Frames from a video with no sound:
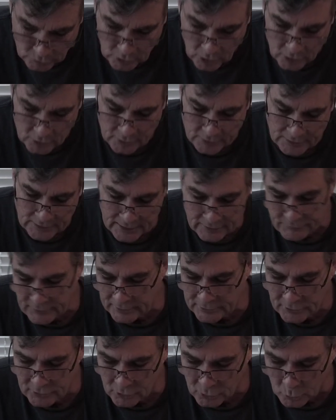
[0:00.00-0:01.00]
longer live
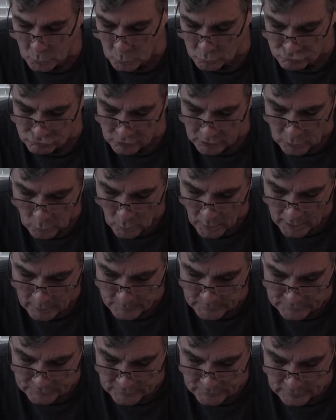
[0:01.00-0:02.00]
under the
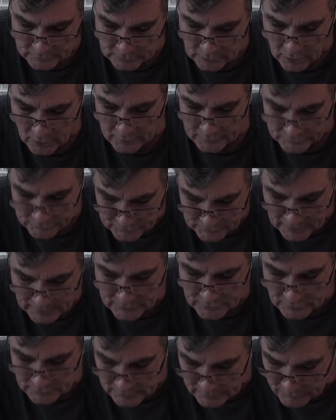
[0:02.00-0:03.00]
requirements of the law. Instead,
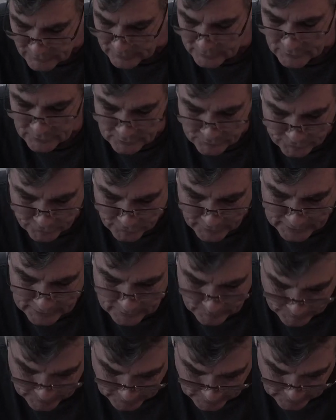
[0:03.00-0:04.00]
you live under the
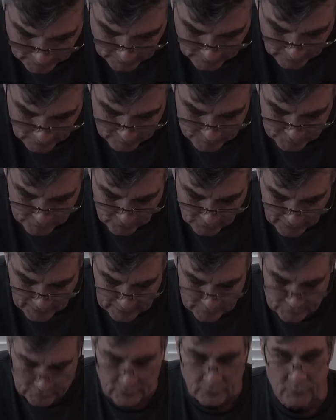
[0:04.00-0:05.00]
freedom of
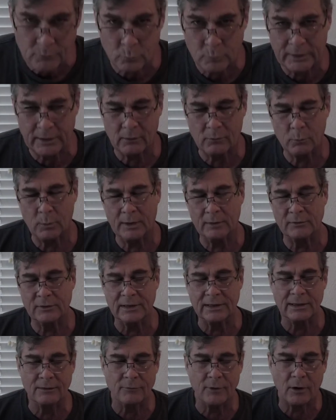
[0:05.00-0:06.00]
grace. So we're to
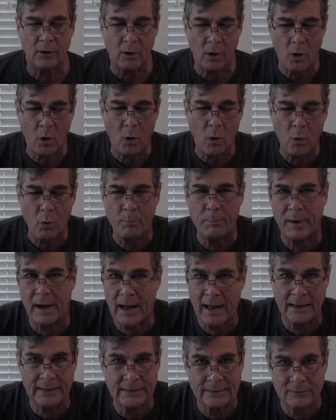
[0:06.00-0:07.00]
give our whole
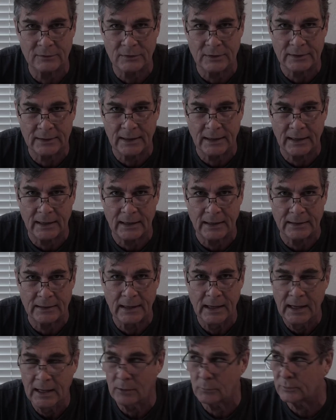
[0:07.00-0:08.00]
body to God.
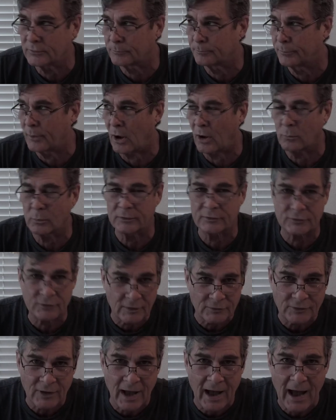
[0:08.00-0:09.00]
It was bought with
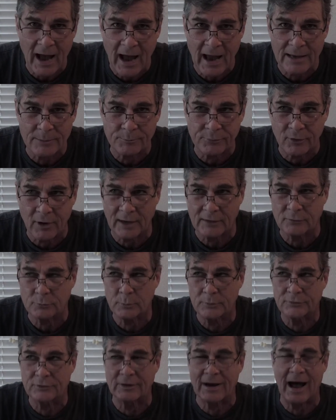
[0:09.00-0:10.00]
such a high price.
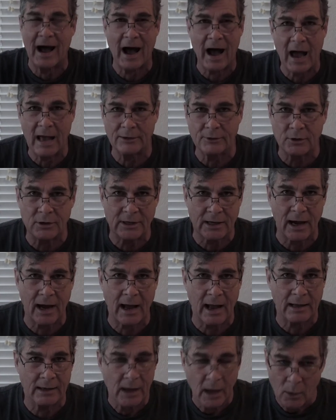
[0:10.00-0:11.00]
We should honor God